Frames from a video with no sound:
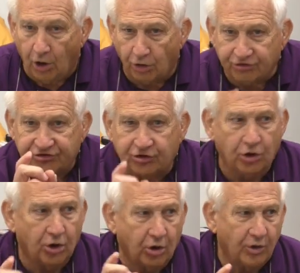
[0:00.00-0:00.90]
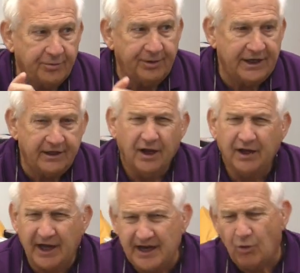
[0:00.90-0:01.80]
Old school would be,
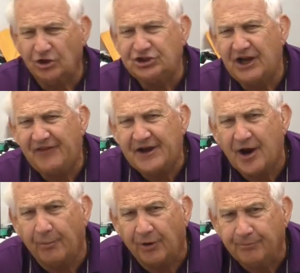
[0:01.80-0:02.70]
Kenny, where'd you get that number?